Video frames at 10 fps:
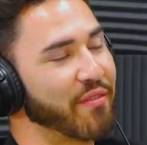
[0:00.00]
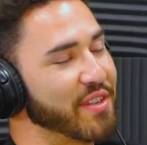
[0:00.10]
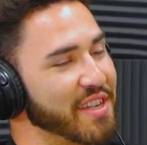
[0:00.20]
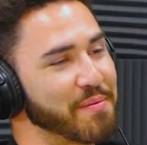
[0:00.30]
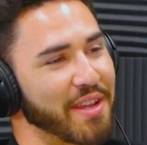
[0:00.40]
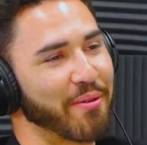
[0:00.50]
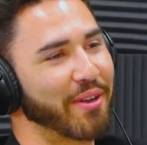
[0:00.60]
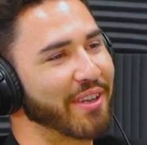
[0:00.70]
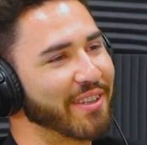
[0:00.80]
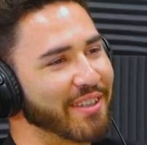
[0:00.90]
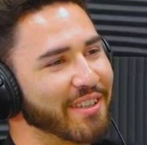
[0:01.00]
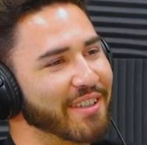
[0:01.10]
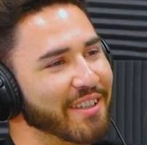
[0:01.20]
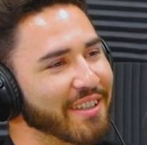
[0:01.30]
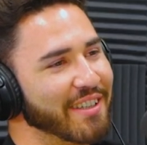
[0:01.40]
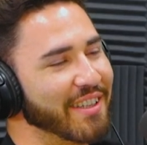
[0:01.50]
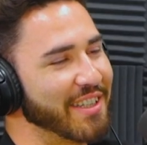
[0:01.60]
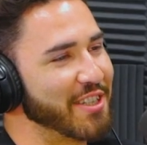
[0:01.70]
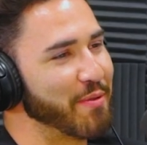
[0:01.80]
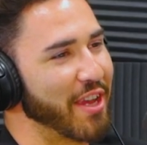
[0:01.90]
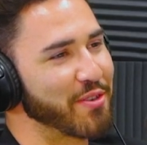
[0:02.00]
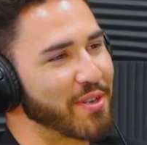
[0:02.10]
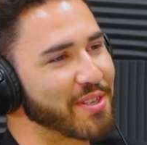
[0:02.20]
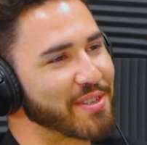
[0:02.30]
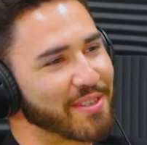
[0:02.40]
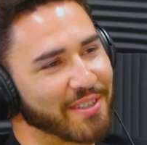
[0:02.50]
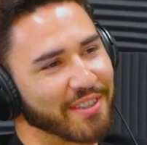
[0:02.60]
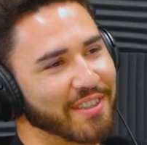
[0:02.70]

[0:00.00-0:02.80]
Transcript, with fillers: it definitely seems that way. Like Jimi Hendrix,